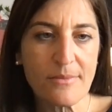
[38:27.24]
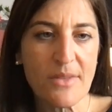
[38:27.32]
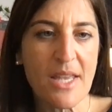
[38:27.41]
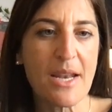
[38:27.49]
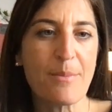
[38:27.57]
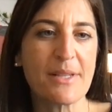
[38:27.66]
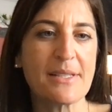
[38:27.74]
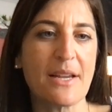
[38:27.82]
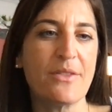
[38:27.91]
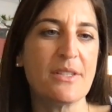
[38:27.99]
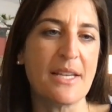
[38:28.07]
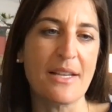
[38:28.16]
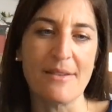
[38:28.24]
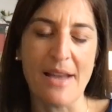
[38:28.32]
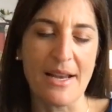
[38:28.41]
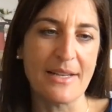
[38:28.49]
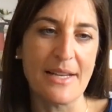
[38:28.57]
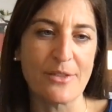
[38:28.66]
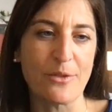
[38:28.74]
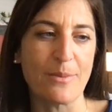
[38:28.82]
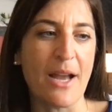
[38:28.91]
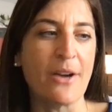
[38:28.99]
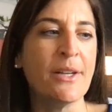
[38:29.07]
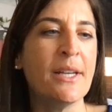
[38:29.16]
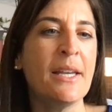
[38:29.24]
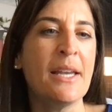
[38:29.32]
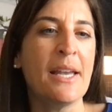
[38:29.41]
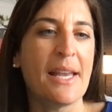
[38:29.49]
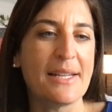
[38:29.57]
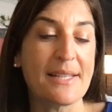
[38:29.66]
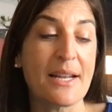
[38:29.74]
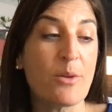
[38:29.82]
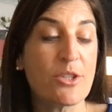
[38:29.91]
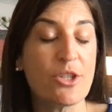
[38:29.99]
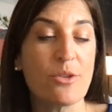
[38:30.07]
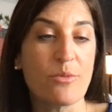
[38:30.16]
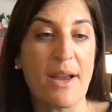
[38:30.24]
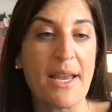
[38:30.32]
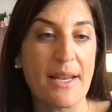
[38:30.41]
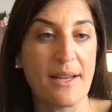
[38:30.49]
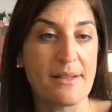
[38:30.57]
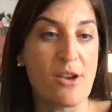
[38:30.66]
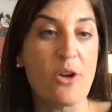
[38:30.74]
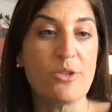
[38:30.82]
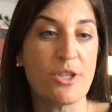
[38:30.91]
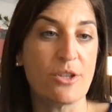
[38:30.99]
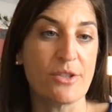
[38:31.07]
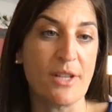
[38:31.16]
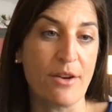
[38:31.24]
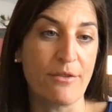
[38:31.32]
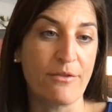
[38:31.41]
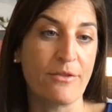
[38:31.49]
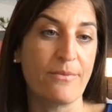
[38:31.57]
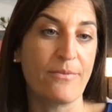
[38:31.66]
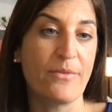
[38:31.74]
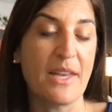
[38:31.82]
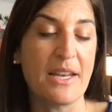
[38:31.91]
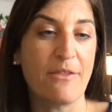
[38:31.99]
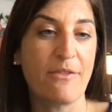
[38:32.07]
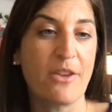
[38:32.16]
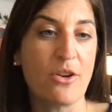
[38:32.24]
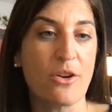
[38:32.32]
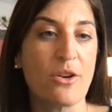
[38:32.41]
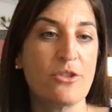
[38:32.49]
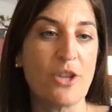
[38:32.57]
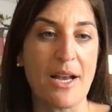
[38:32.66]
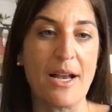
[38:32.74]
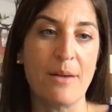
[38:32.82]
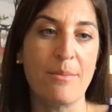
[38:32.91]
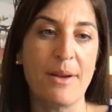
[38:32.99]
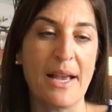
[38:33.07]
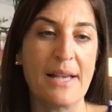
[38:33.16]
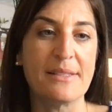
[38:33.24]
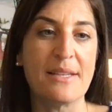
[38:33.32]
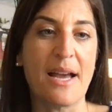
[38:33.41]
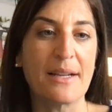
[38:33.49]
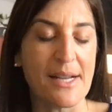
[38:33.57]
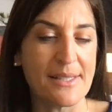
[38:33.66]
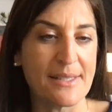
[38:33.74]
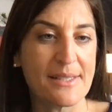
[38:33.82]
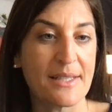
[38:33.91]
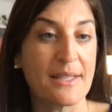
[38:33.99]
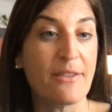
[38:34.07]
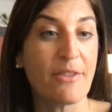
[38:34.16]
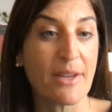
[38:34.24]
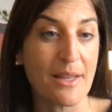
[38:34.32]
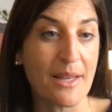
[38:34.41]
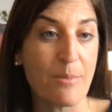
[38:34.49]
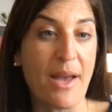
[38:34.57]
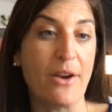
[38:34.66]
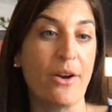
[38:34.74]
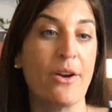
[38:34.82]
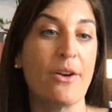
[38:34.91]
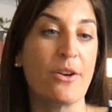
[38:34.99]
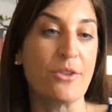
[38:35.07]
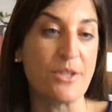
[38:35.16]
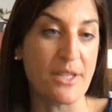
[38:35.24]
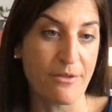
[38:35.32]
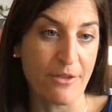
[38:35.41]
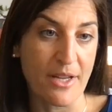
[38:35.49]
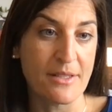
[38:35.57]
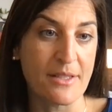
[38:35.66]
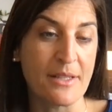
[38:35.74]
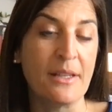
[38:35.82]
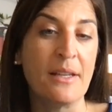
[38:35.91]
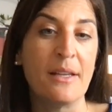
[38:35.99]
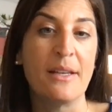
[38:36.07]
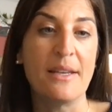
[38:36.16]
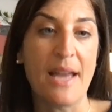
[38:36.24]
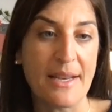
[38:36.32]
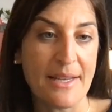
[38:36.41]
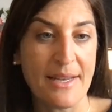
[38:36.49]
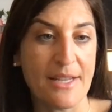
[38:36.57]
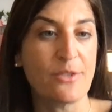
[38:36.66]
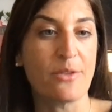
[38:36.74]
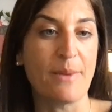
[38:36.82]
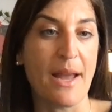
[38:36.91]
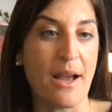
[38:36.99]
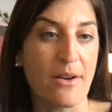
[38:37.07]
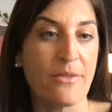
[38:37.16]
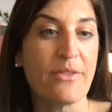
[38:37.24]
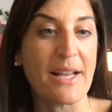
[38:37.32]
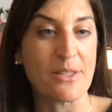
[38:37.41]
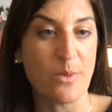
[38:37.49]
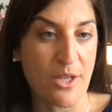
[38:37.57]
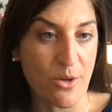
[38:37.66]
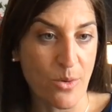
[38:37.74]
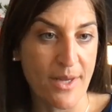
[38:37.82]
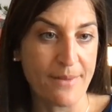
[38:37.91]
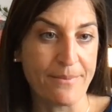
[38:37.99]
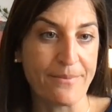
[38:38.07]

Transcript: And I picked out the date, 90 days from now. And he said, "I want you to write a note to yourself that if your job has not gotten significantly better or different 90 days from now, that's when you quit."